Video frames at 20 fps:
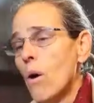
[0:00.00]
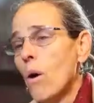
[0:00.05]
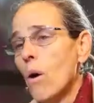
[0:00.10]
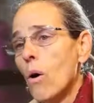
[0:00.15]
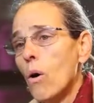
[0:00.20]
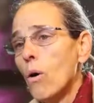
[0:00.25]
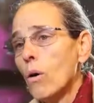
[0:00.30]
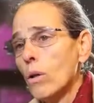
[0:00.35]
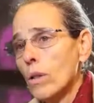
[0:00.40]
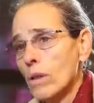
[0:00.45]

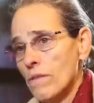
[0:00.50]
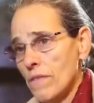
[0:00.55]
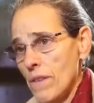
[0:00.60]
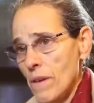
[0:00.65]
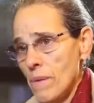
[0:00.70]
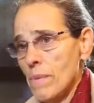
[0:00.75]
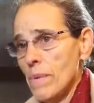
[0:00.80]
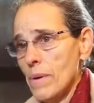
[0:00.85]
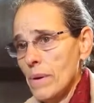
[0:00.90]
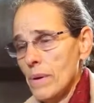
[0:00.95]
all of
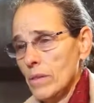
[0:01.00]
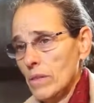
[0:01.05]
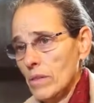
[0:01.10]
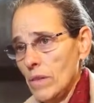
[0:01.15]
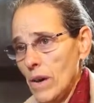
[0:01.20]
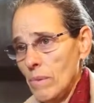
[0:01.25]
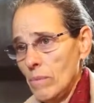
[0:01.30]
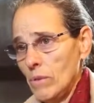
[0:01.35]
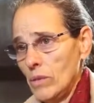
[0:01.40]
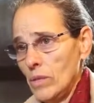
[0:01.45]
them
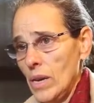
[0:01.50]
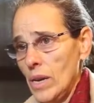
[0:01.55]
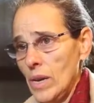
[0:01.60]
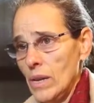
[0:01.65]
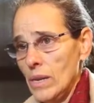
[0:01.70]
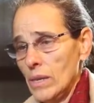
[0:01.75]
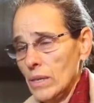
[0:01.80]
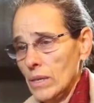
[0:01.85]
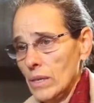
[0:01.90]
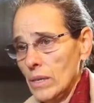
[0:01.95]

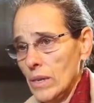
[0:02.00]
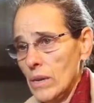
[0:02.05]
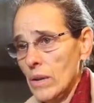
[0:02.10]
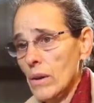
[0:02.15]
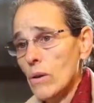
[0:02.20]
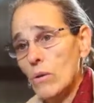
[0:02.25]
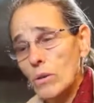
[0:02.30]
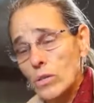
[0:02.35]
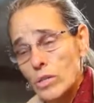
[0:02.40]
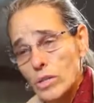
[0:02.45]
simultaneously,
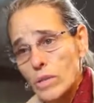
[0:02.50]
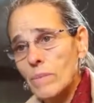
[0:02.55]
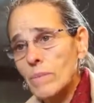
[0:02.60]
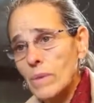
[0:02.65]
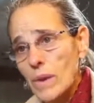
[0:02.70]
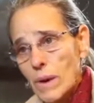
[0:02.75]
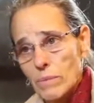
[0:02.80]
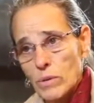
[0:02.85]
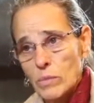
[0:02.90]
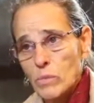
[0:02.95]
or
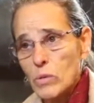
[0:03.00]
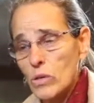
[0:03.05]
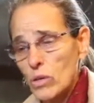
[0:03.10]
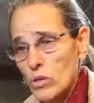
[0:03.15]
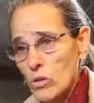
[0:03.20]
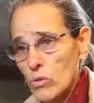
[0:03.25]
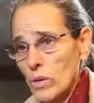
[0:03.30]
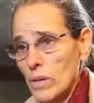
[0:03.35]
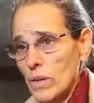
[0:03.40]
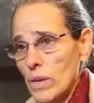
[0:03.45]
sometimes more
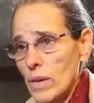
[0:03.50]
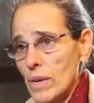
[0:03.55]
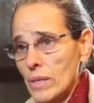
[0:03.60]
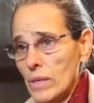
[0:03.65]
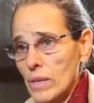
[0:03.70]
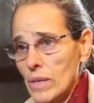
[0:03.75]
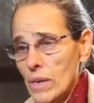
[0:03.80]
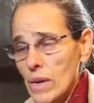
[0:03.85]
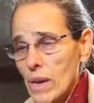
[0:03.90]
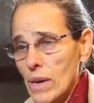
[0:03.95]
discreetly, as
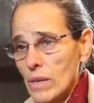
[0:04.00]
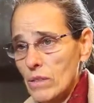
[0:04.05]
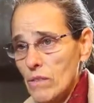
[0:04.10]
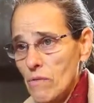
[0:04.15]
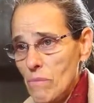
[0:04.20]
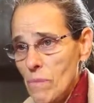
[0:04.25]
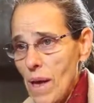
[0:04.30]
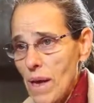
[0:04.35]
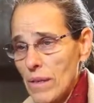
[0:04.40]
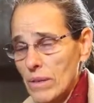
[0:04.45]
in the case of
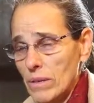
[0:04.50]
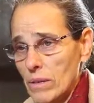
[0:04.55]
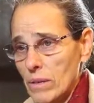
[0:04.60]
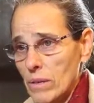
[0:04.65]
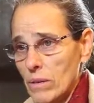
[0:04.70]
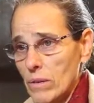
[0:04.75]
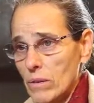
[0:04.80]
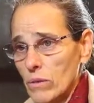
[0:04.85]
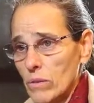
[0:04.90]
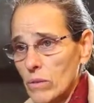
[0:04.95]
math
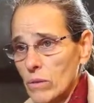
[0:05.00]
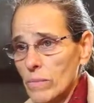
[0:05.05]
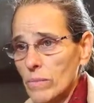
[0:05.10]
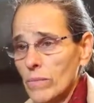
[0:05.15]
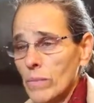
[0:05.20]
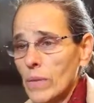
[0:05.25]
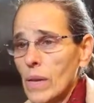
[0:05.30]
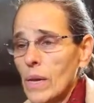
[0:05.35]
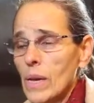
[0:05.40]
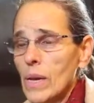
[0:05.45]
skills,
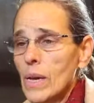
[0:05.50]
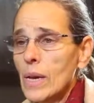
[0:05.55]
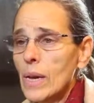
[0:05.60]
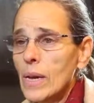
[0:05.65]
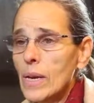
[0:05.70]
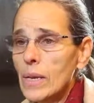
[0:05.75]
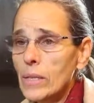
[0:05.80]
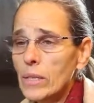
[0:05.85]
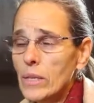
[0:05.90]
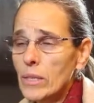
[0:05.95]

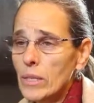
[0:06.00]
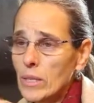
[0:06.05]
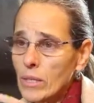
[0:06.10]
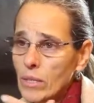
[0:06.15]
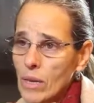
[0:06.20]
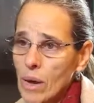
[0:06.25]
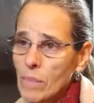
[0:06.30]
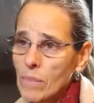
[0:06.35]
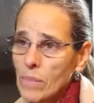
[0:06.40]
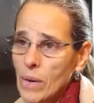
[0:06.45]
into
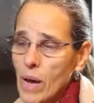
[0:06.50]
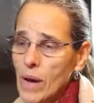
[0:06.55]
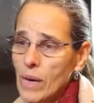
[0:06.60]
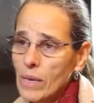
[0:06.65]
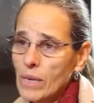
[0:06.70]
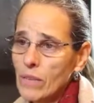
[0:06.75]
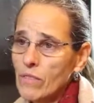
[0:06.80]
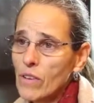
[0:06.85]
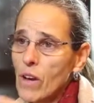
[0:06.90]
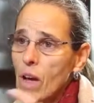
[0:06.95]
some
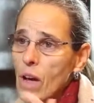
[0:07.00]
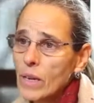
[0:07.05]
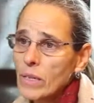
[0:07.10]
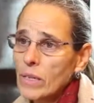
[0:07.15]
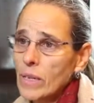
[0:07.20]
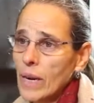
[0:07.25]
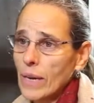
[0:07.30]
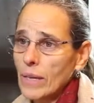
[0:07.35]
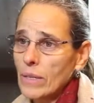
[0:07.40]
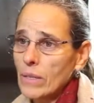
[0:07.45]
kind of
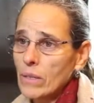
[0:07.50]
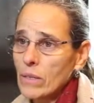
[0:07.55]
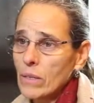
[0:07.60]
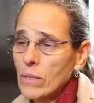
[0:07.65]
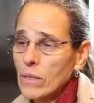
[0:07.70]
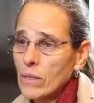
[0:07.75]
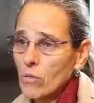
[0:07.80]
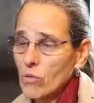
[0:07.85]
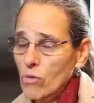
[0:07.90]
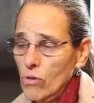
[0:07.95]
context.
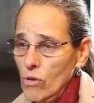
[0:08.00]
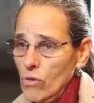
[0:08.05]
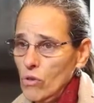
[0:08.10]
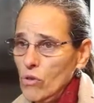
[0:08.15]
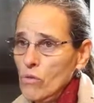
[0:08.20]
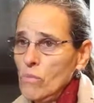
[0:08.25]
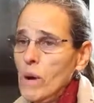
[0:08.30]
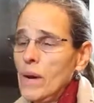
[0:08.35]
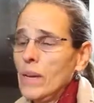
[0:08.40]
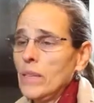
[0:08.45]
So
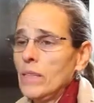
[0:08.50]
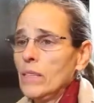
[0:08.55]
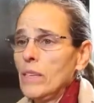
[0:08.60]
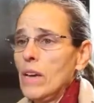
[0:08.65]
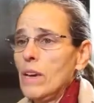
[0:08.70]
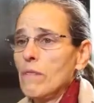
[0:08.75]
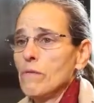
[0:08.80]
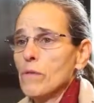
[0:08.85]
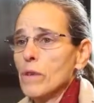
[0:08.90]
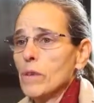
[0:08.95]
you might
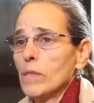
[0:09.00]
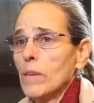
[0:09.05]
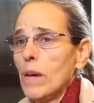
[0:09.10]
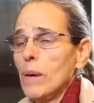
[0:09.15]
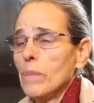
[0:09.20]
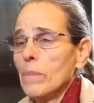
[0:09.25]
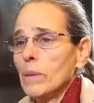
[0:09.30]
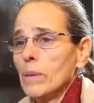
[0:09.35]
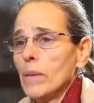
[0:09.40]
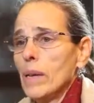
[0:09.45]
say, for
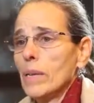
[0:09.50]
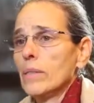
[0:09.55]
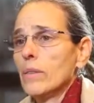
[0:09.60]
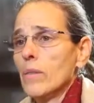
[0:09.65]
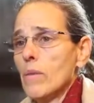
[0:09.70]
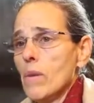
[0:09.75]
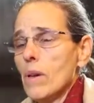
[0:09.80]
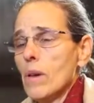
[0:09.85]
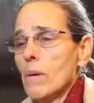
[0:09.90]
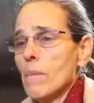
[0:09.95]
example, let's
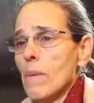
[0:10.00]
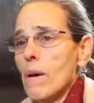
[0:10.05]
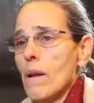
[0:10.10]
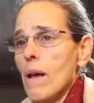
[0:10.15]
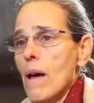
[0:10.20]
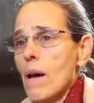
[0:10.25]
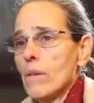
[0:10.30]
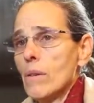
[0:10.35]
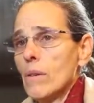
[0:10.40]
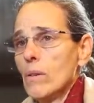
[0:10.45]
think about
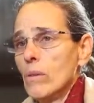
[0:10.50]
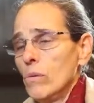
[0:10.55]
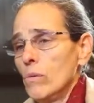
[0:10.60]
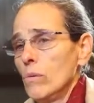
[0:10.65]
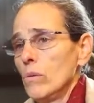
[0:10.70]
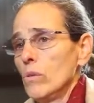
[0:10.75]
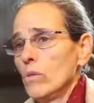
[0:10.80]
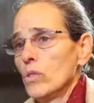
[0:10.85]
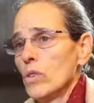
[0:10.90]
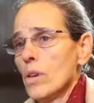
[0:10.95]
how to
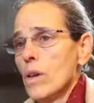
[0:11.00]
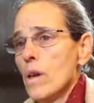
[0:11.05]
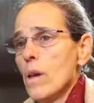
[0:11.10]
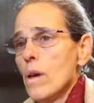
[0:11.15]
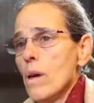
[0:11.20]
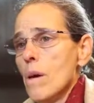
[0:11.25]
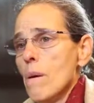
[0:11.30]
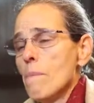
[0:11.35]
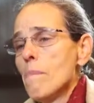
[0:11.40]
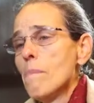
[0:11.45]
use
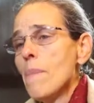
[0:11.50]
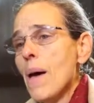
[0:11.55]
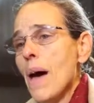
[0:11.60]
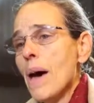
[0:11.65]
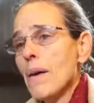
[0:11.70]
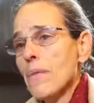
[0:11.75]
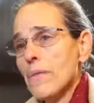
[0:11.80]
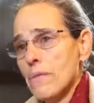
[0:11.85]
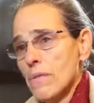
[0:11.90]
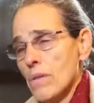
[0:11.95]

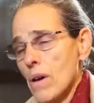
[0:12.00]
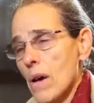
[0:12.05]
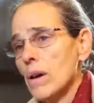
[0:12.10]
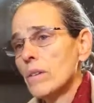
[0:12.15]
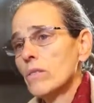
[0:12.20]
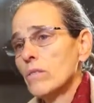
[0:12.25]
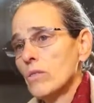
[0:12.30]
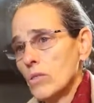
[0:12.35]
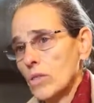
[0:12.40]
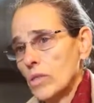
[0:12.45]
math to
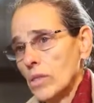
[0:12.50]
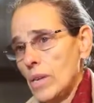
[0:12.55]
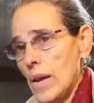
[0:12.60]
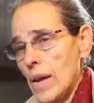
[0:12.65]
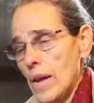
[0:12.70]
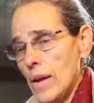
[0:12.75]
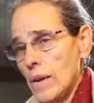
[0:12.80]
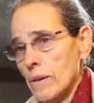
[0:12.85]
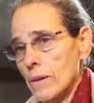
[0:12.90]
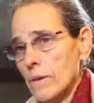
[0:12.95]

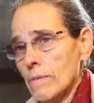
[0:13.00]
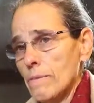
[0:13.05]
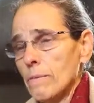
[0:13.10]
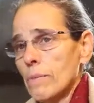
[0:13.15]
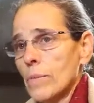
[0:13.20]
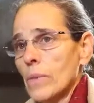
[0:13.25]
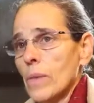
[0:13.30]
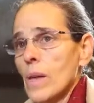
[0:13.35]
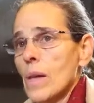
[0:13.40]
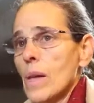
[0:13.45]
understand
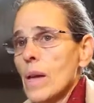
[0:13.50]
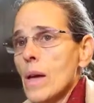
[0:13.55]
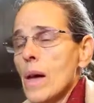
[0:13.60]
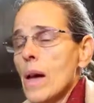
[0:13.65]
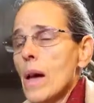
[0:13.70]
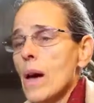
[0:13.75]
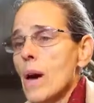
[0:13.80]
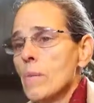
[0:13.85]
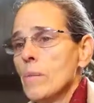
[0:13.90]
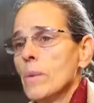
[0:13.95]

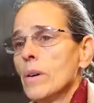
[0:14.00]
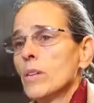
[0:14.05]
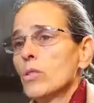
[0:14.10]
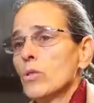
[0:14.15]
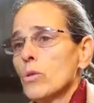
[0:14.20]
how much